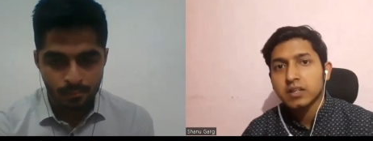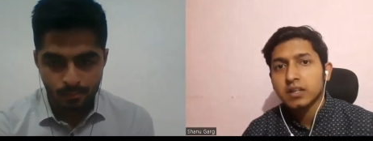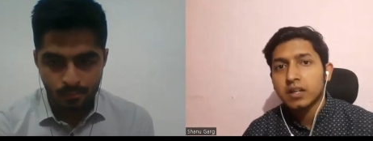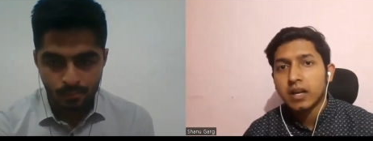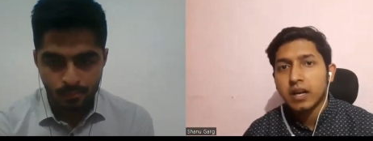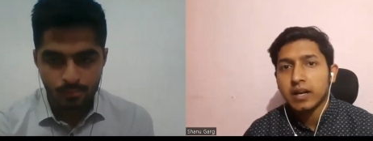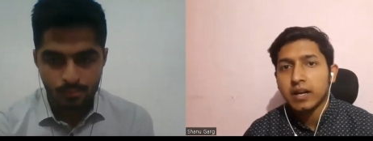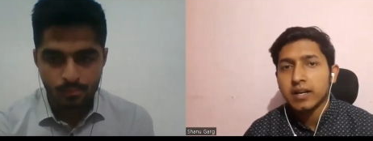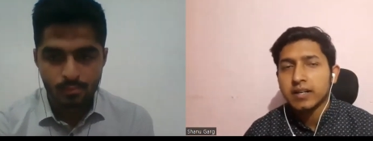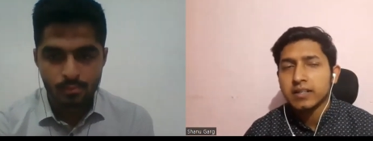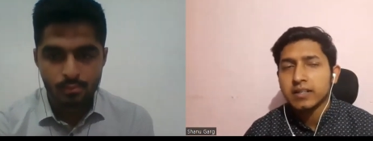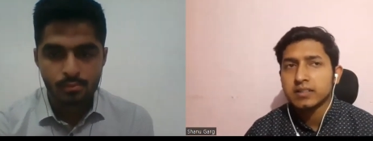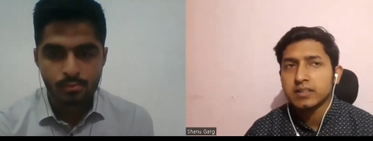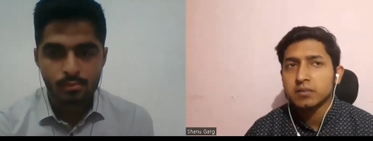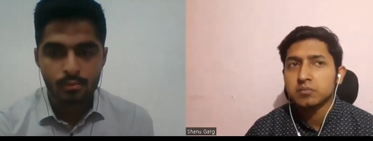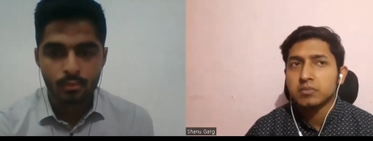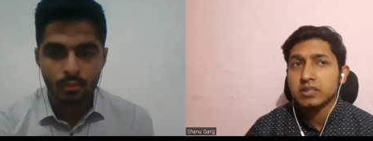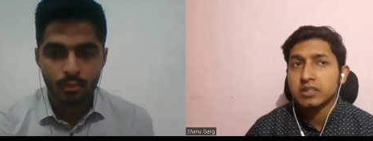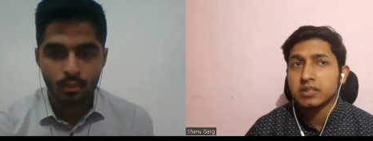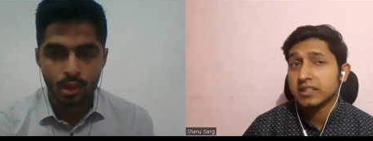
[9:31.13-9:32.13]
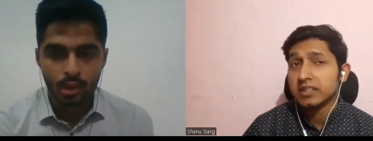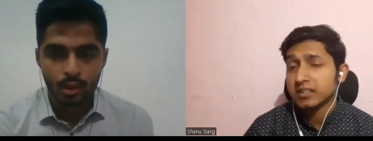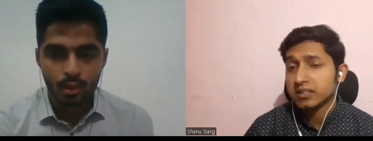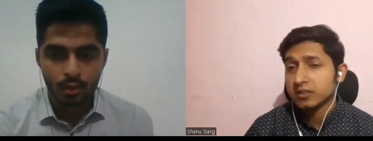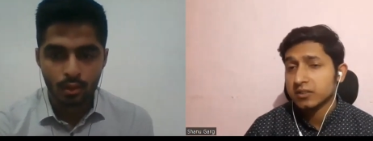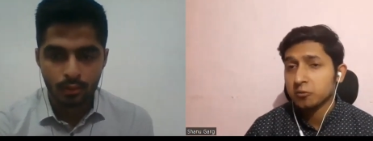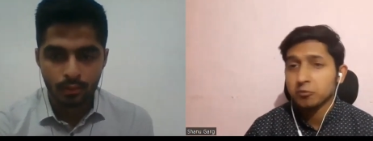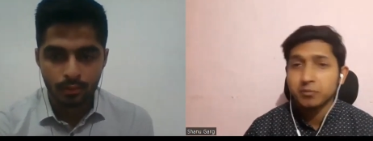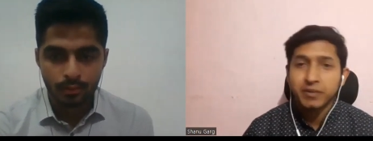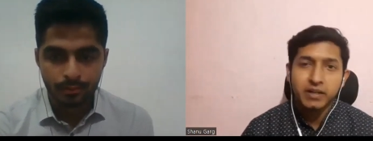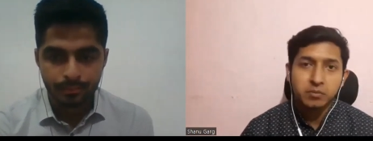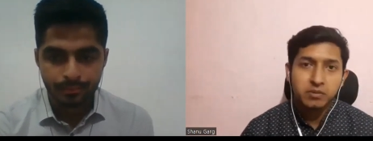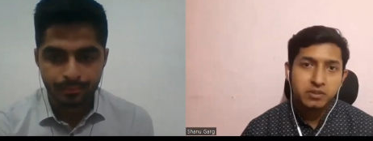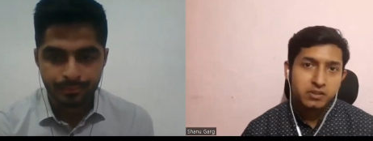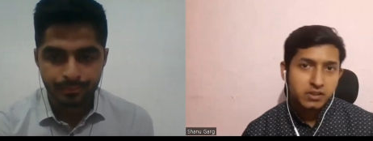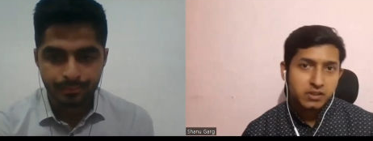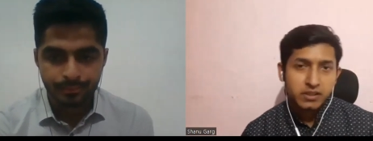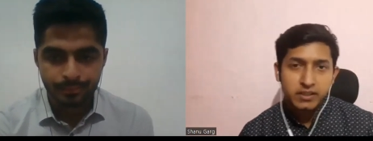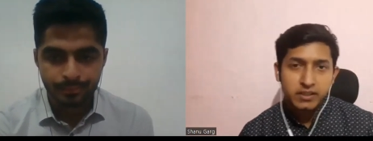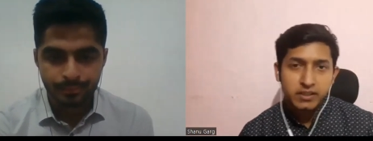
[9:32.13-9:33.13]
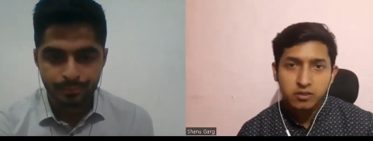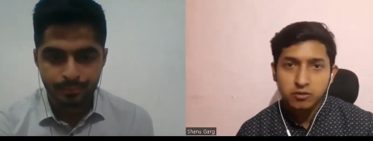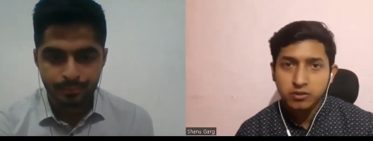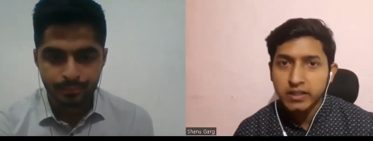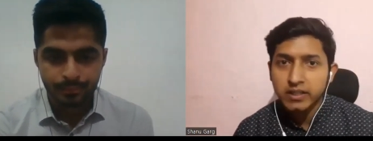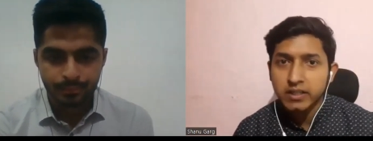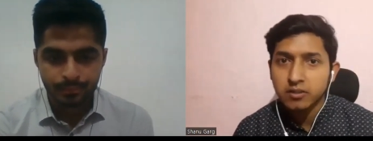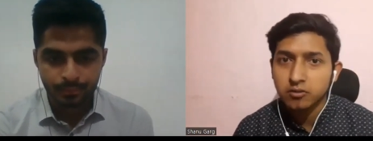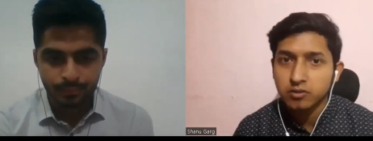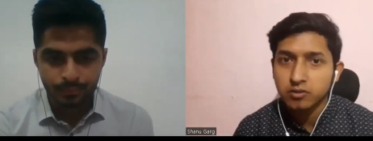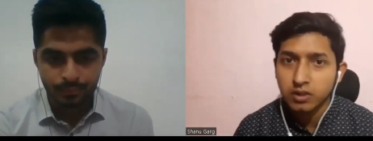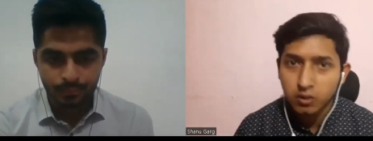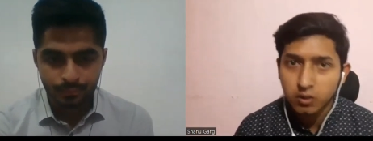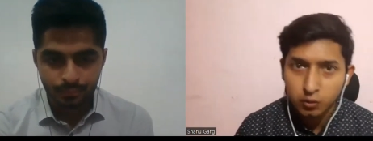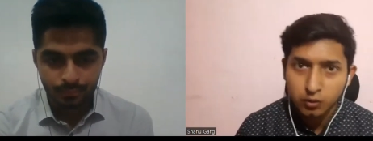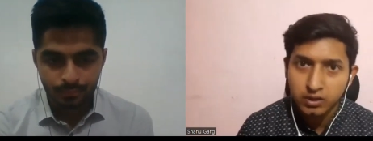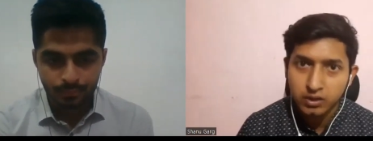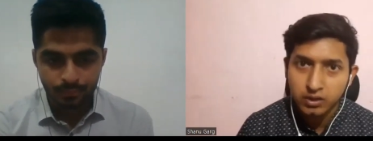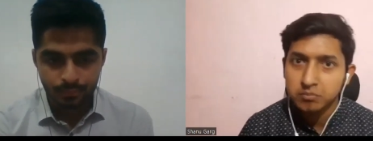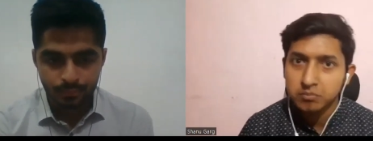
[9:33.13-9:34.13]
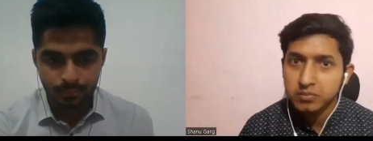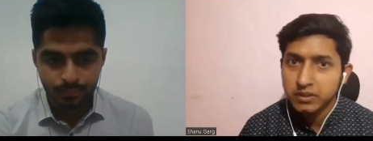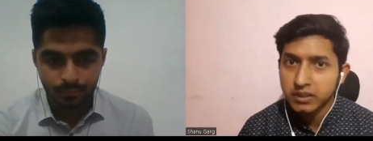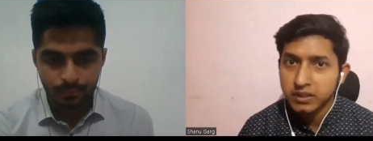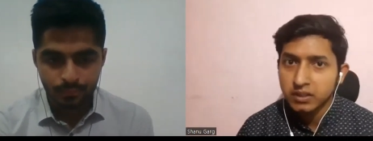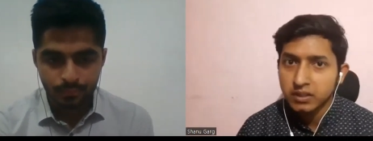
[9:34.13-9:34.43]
Speaker 1: and some seniors who might be struggling to get into the core company,